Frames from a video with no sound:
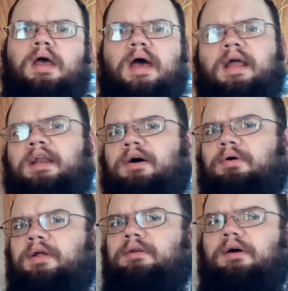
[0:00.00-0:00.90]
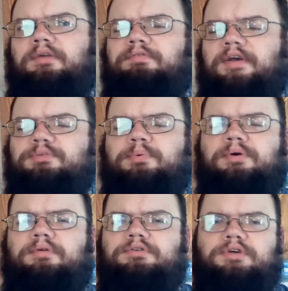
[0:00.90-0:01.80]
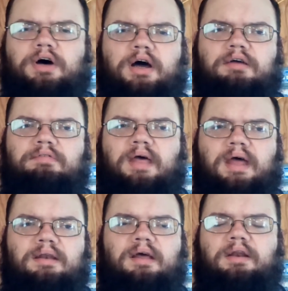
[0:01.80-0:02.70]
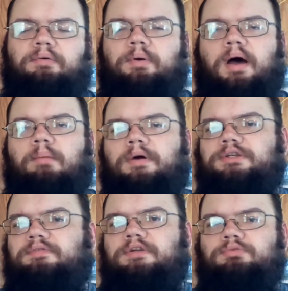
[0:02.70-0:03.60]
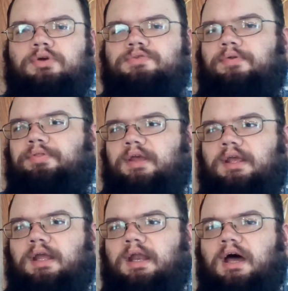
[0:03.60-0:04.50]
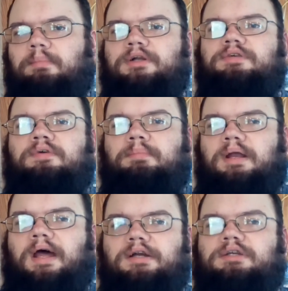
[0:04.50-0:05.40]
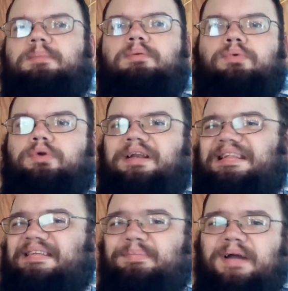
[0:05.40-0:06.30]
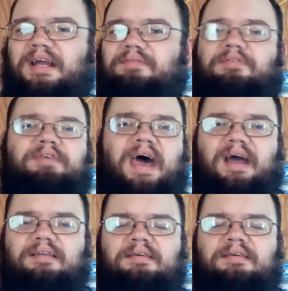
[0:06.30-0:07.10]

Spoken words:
And I know on Facebook there's talk of that, and I don't know how much of it is wishful thinking and how much of it might actually be rooted in some kind of a fact.